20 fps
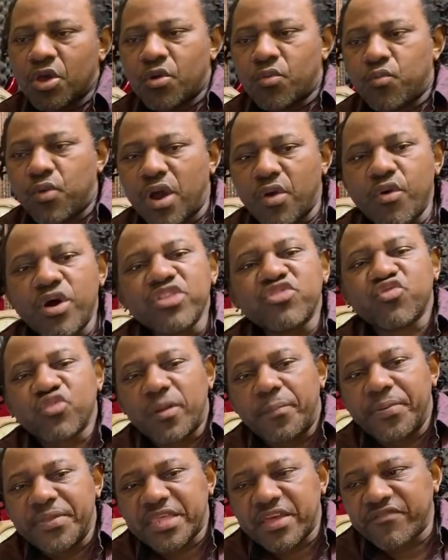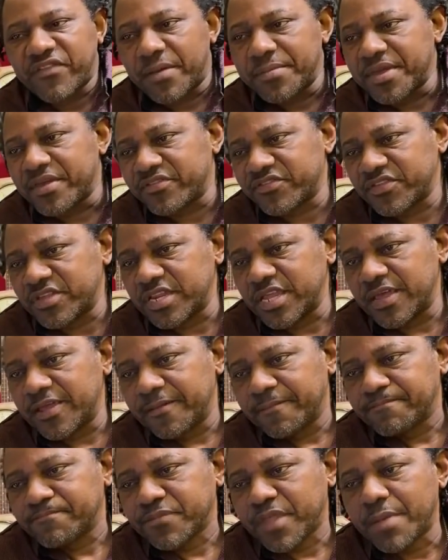Well, I went through the picture from yesterday.
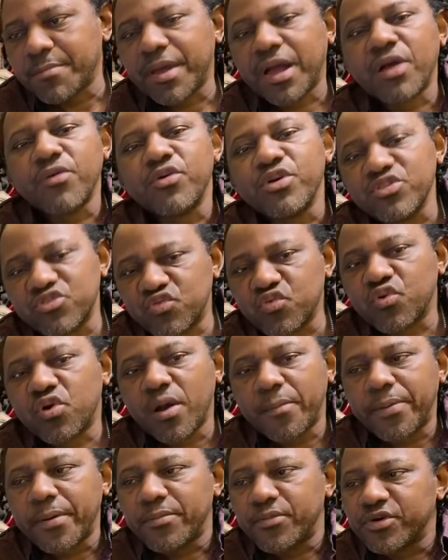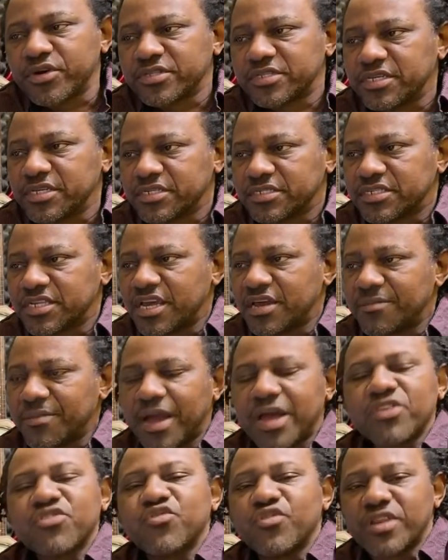I'm gonna run through a couple more things, yeah. I'm
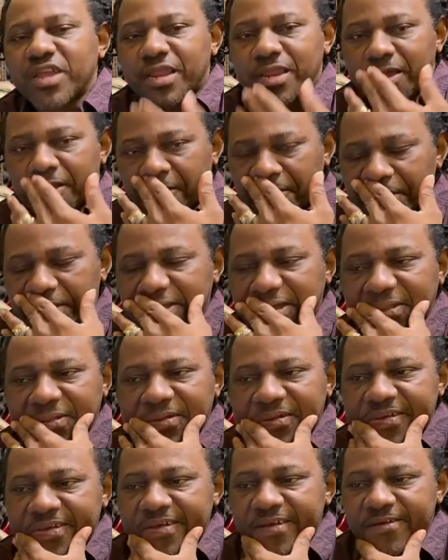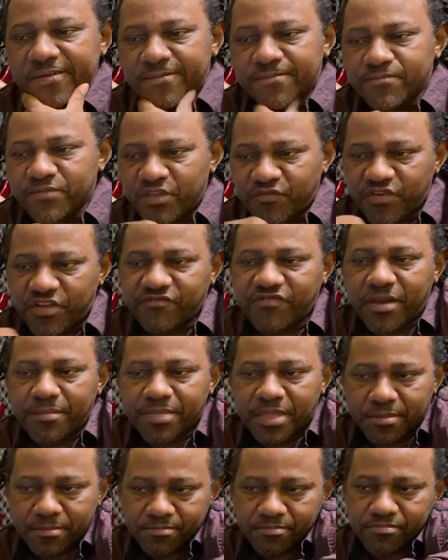gonna show you the next picture too, yeah. Different from
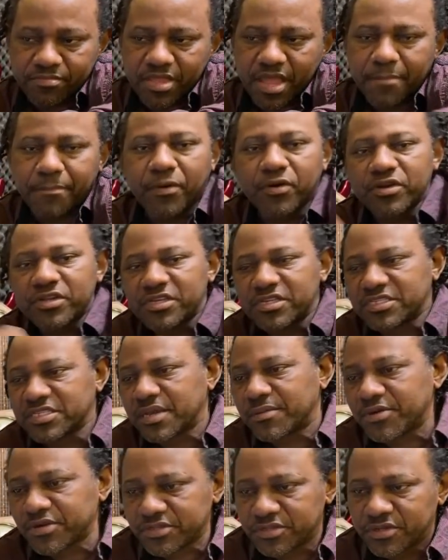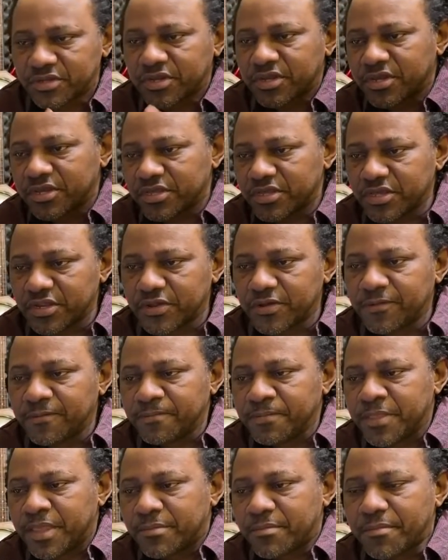them, the police, yeah, but you know.
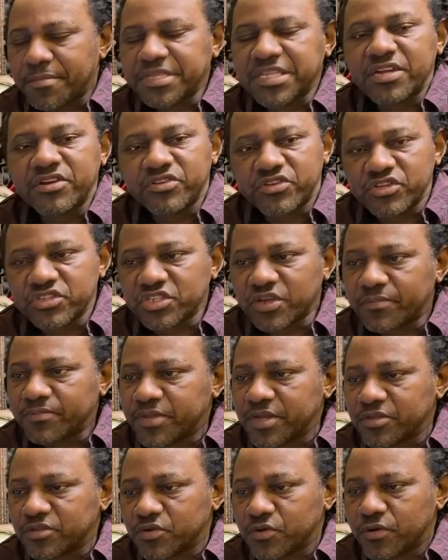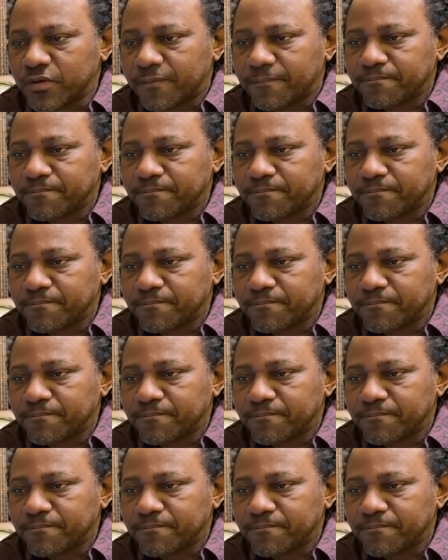Let me tell you something though,